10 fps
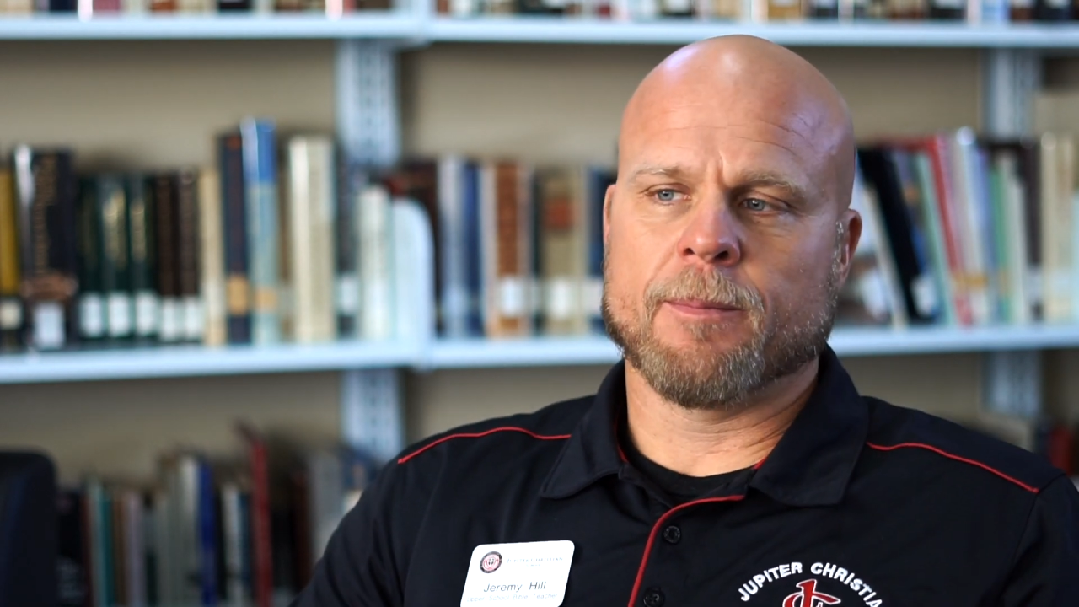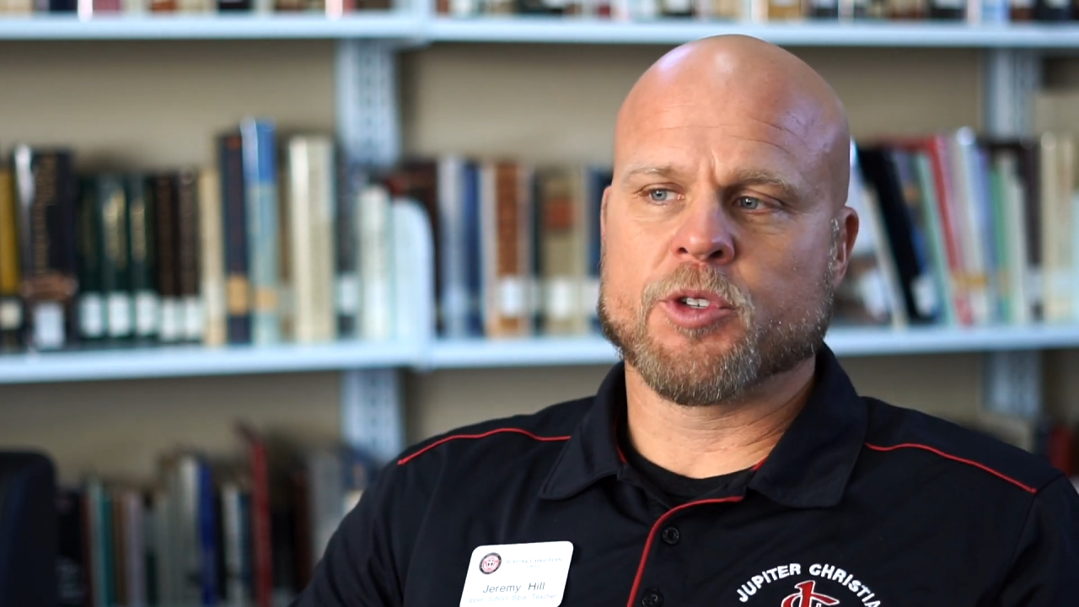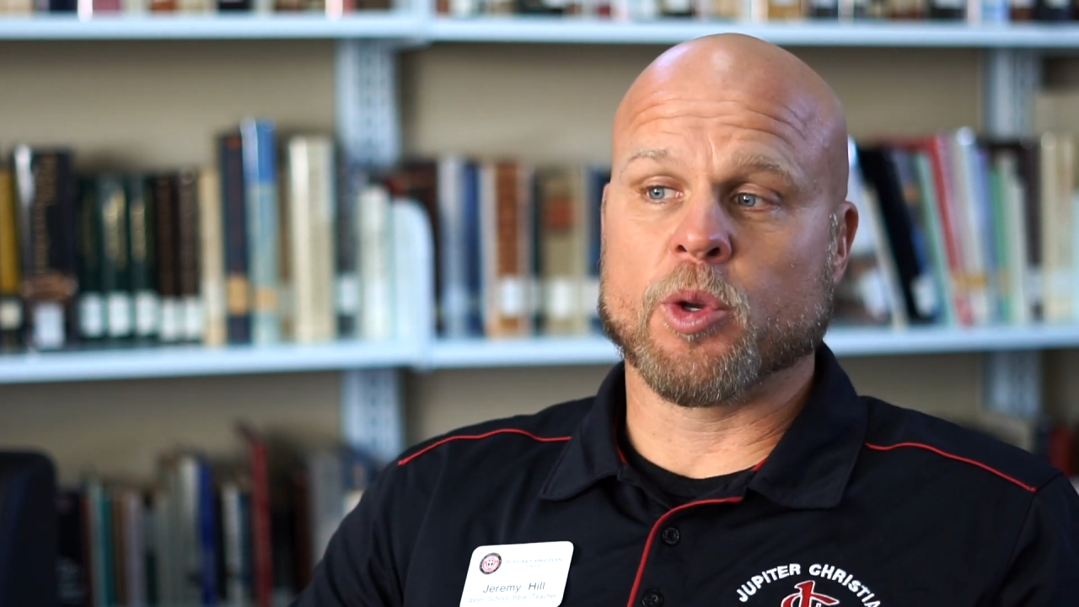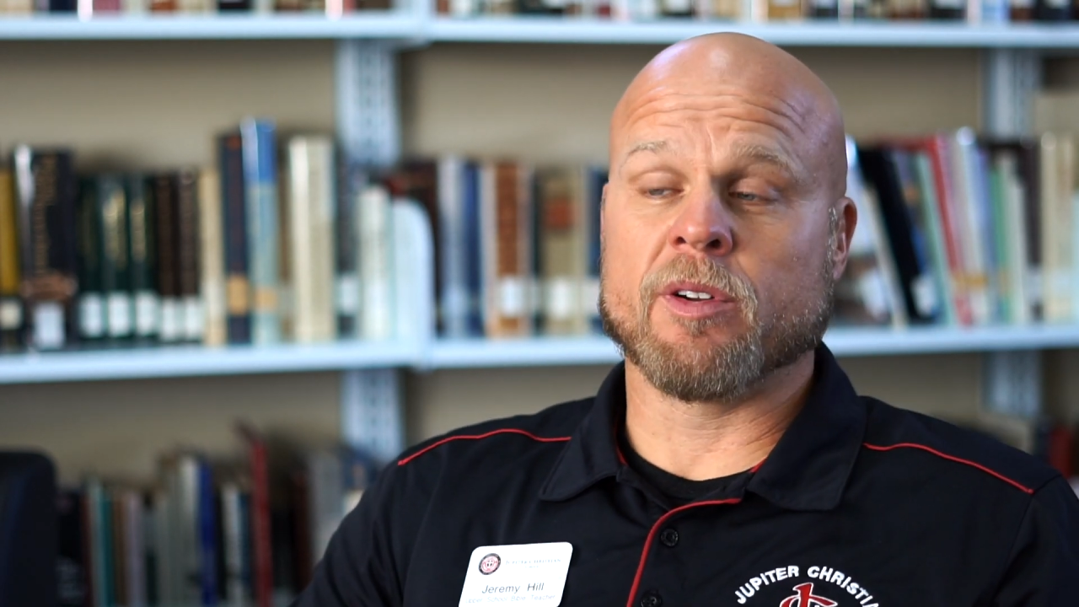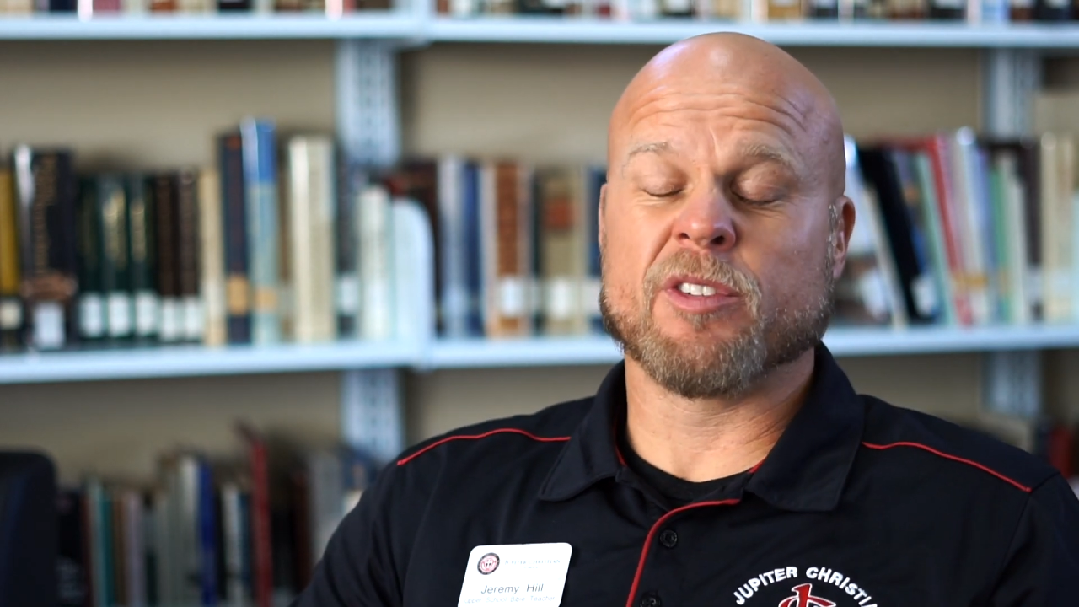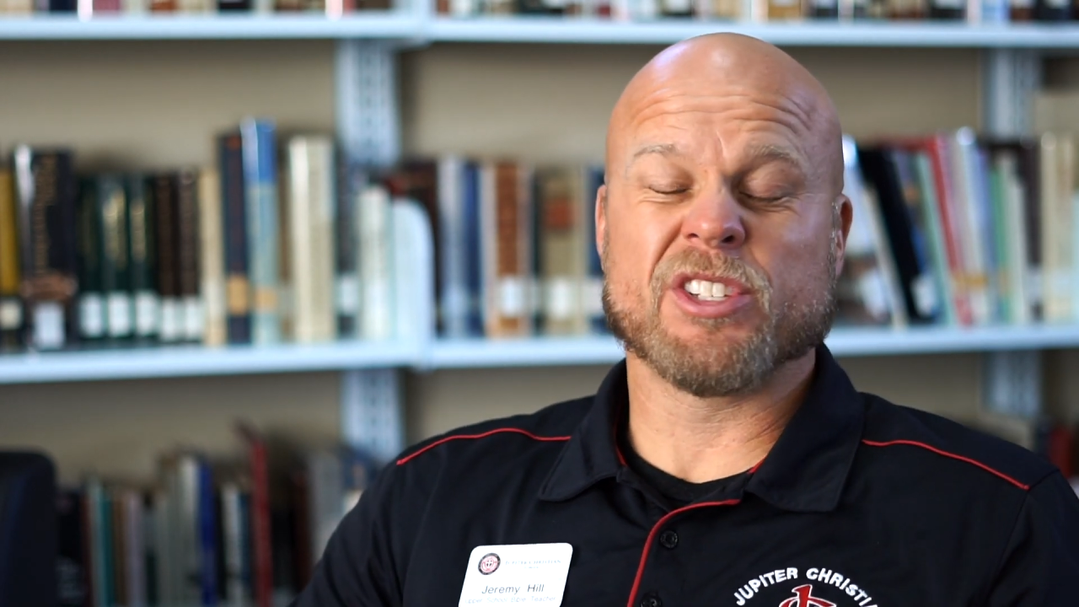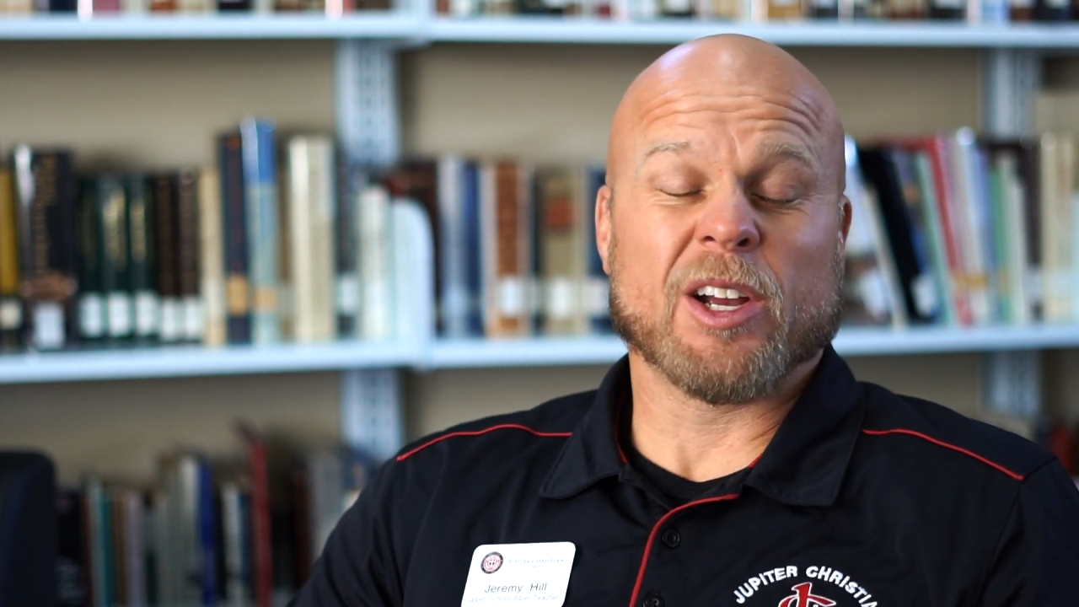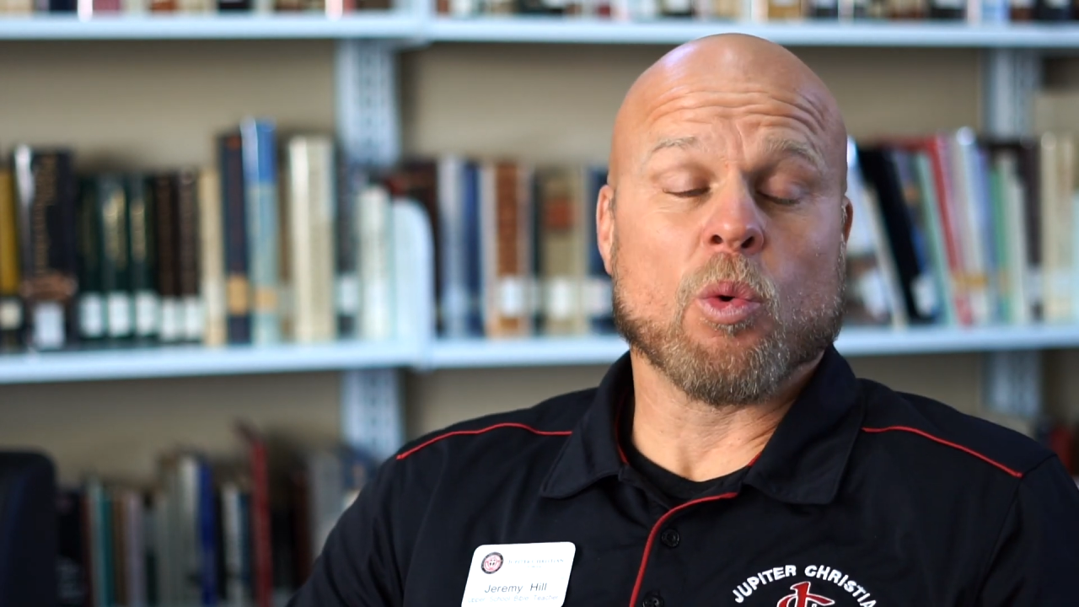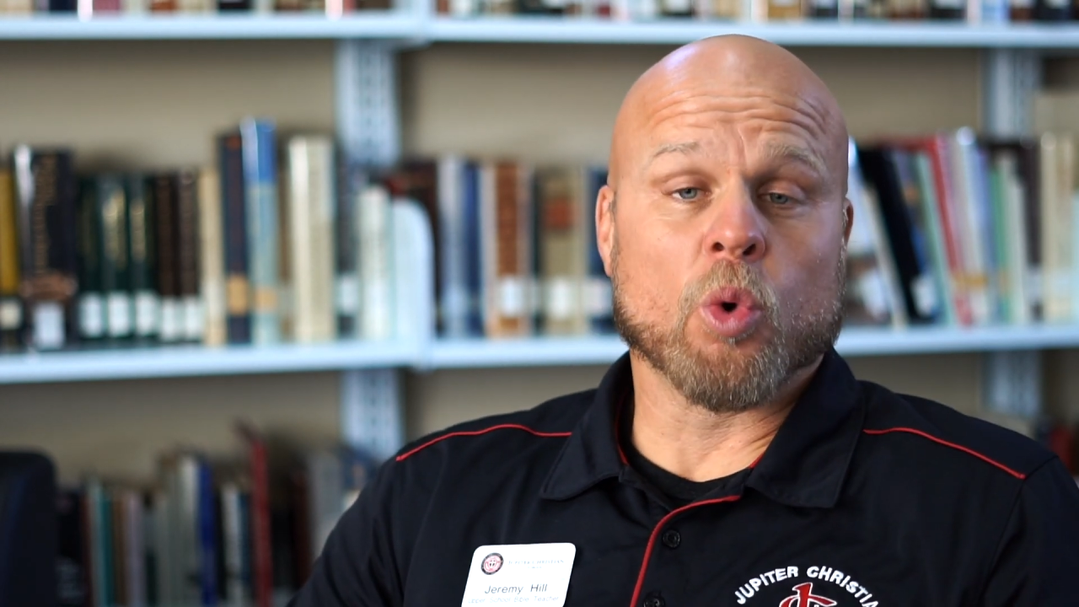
So even if it's like a